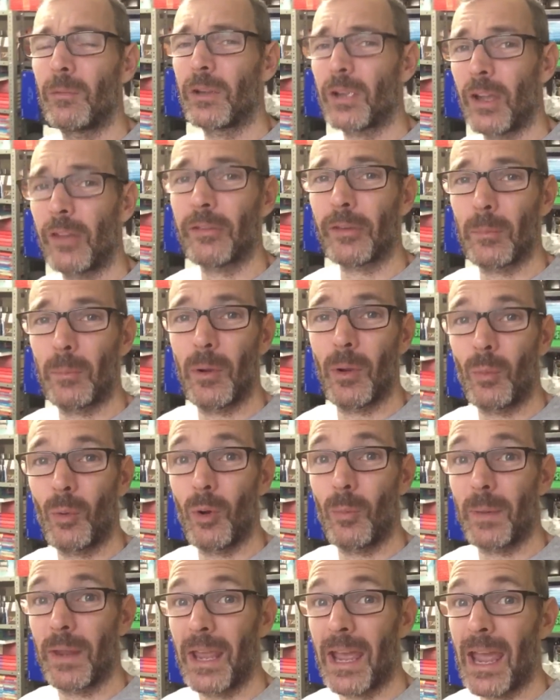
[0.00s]
customer
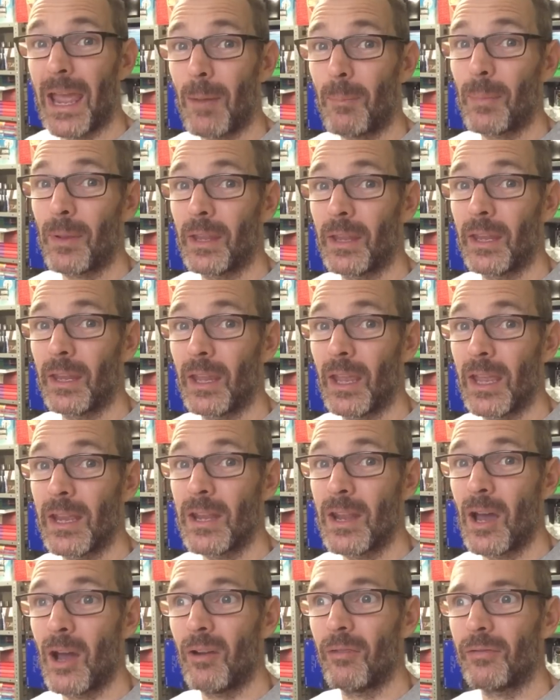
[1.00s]
will be happy
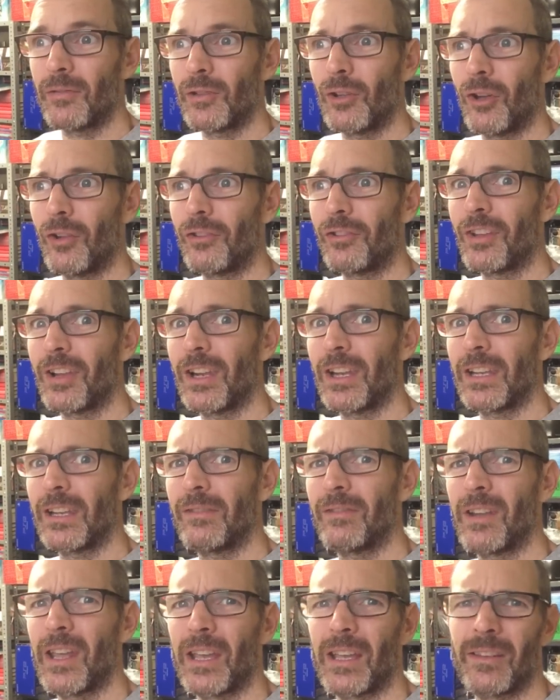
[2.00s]
enough not to
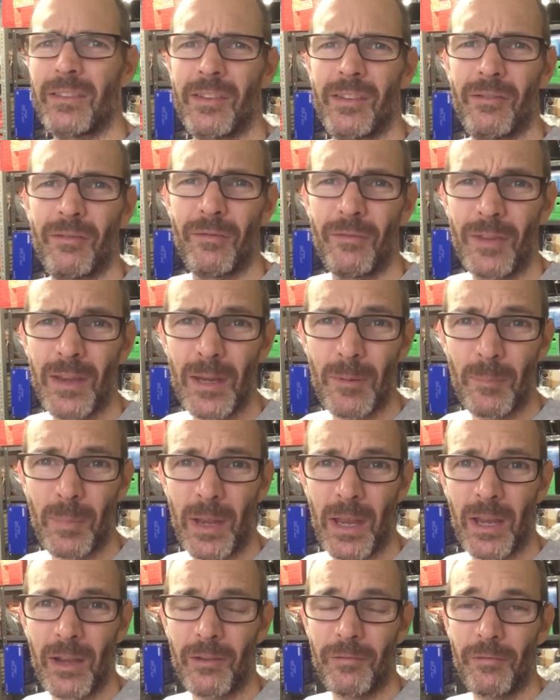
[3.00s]
leave negative
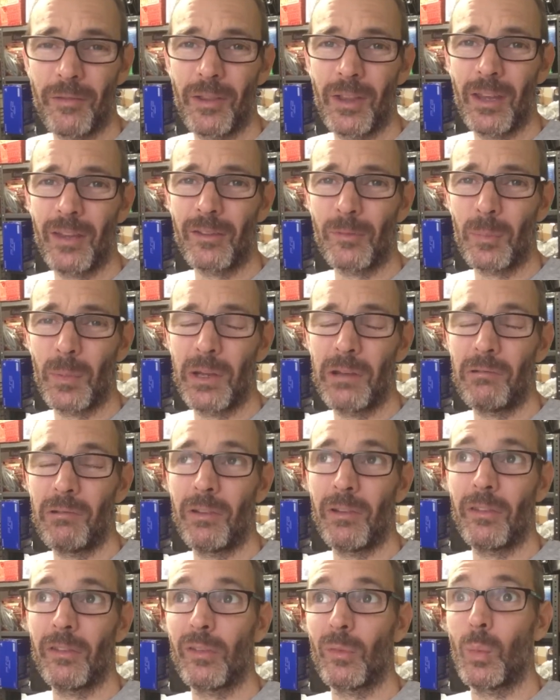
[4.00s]
feedback for the
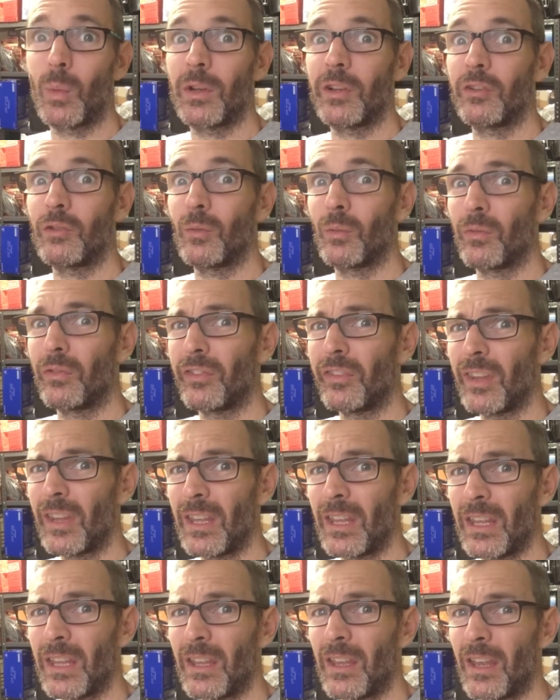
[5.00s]
experience. We shall
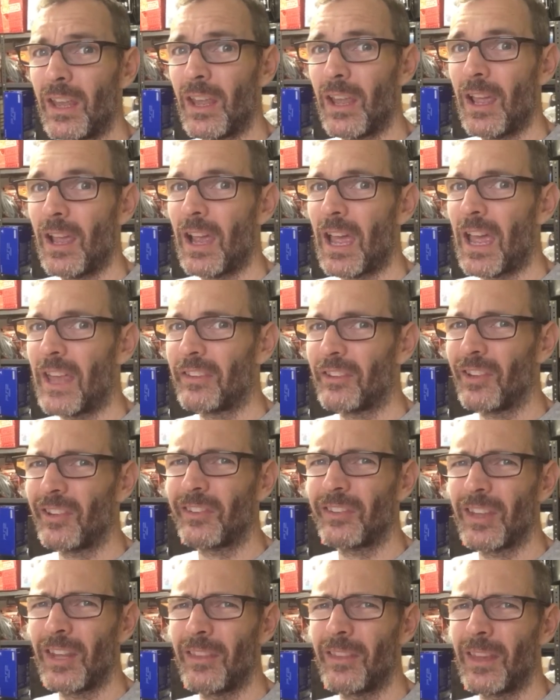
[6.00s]
see. As I
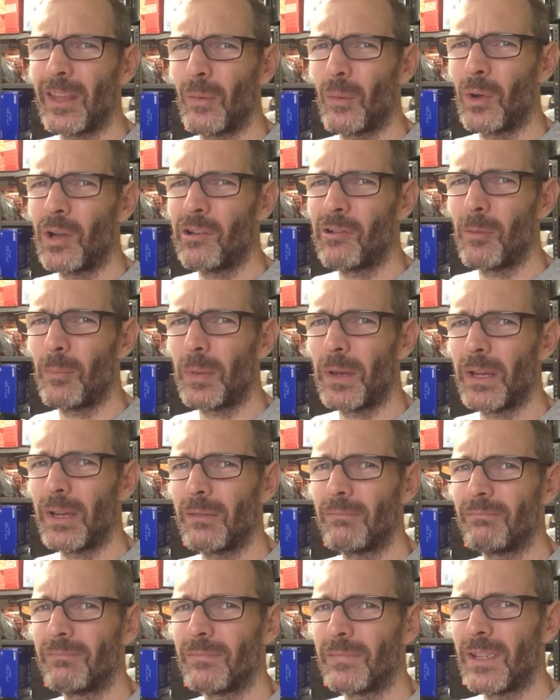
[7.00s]
said, they were a bit
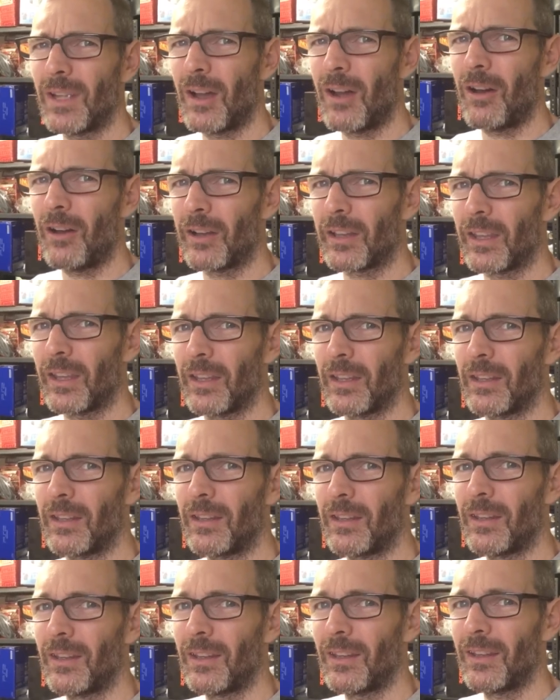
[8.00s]
narky
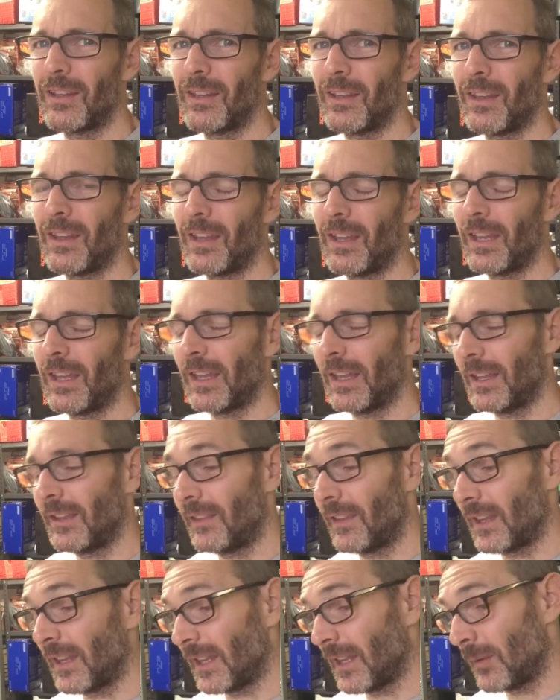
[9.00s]

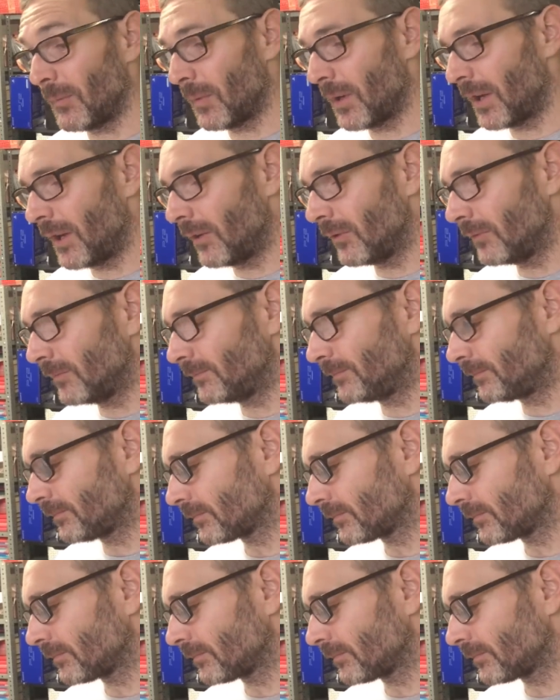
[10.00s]
in the email.